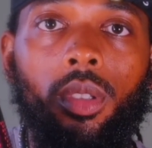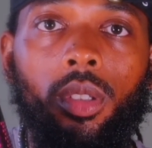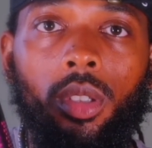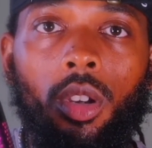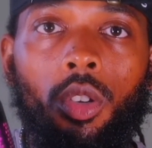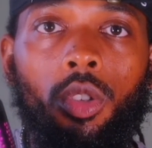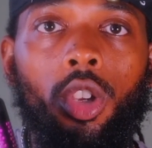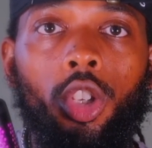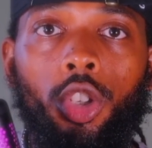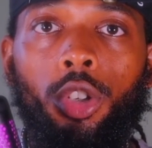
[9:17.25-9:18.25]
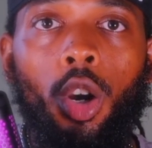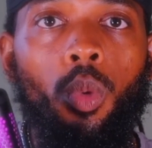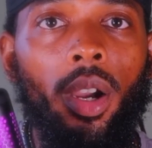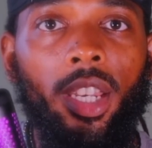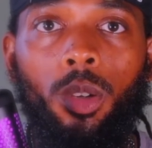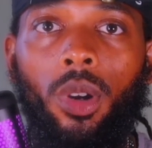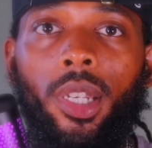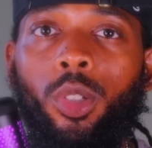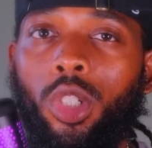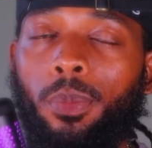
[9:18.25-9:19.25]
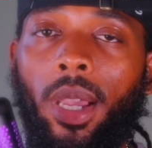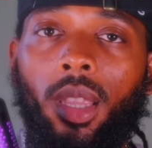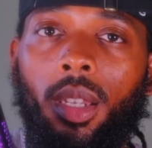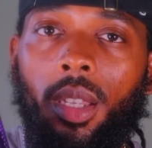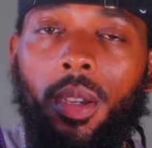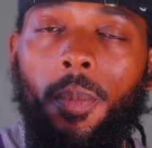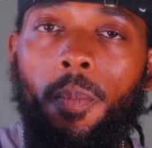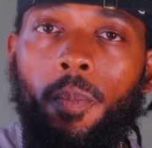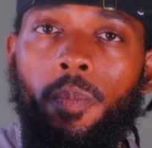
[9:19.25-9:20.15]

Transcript: So you don't want anyone disrespecting them,